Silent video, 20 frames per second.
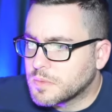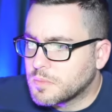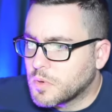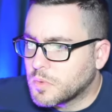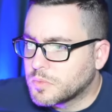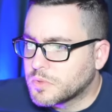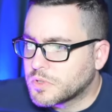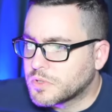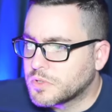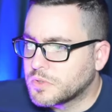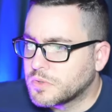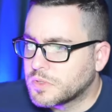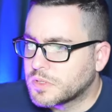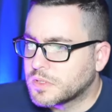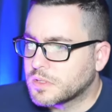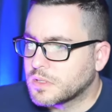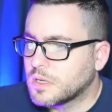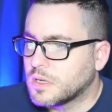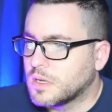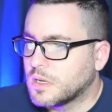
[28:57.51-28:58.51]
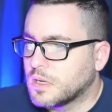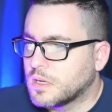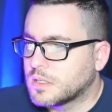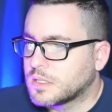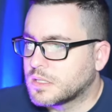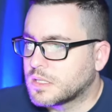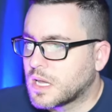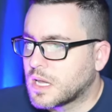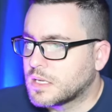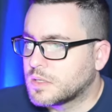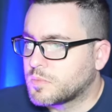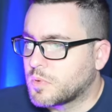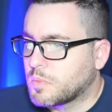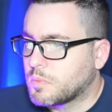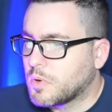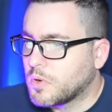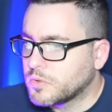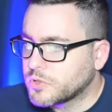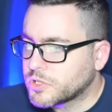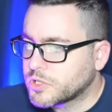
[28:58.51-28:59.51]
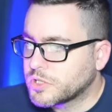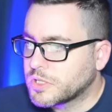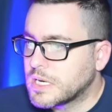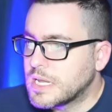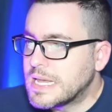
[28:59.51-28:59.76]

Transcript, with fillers: a mobile suit uh, size propulsion